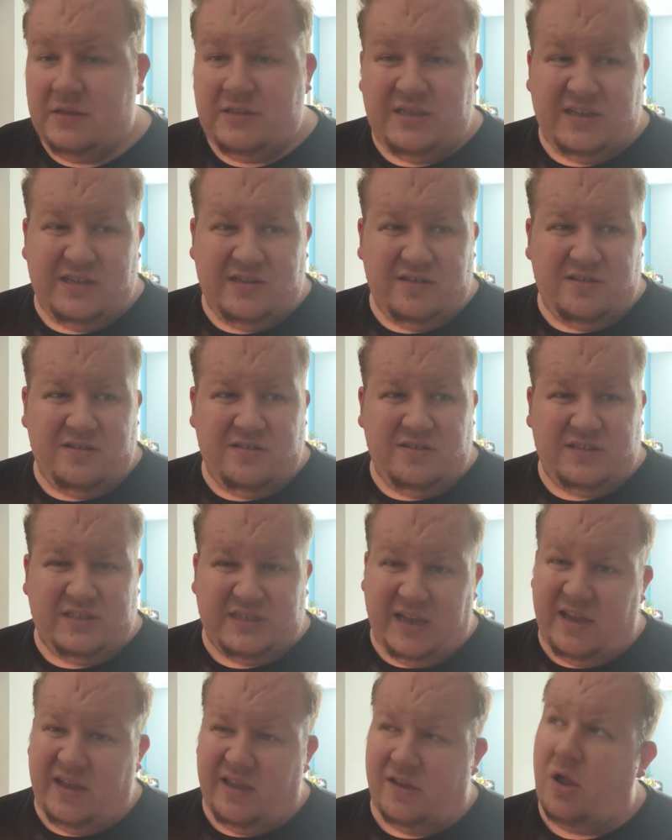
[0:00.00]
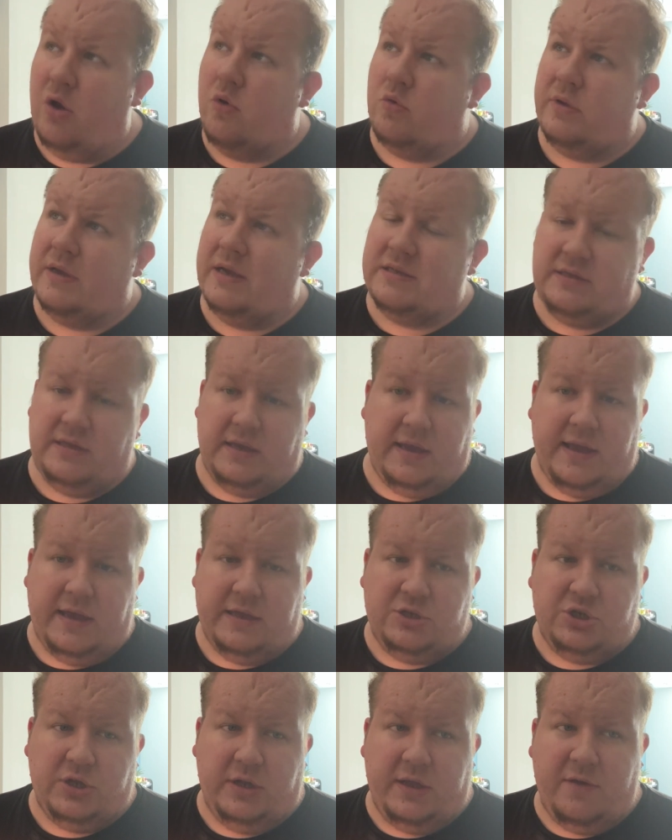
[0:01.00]
Yesterday
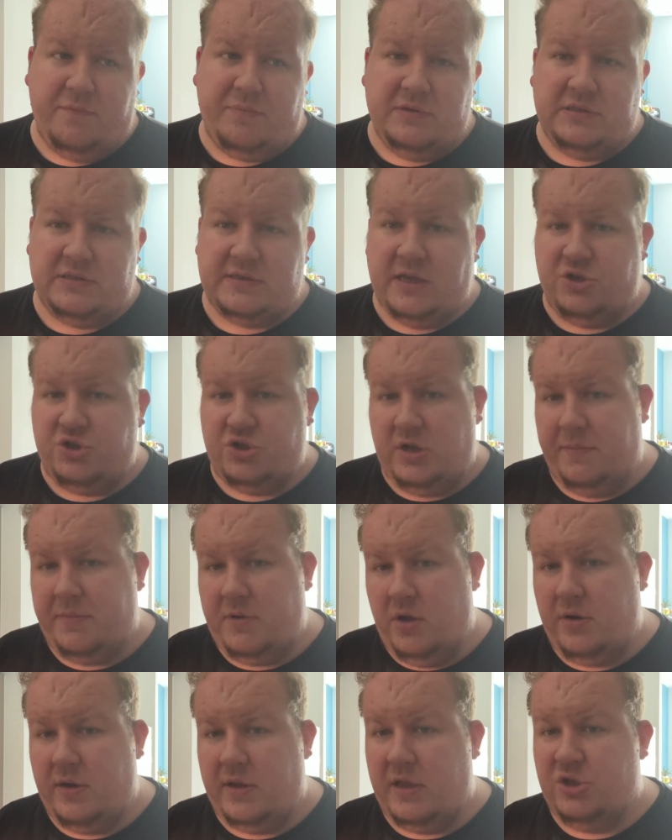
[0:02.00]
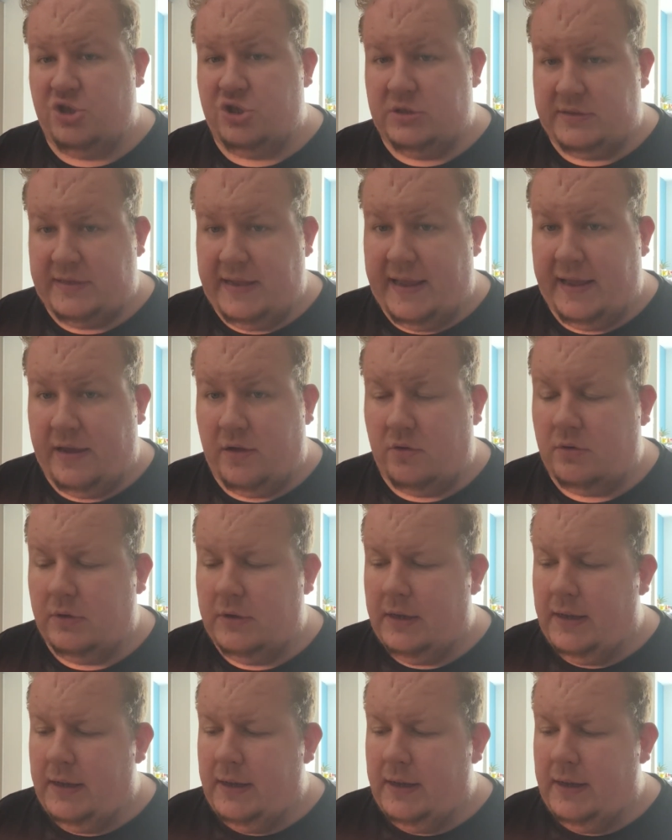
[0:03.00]
actually, I've been scheduled uploading it just now.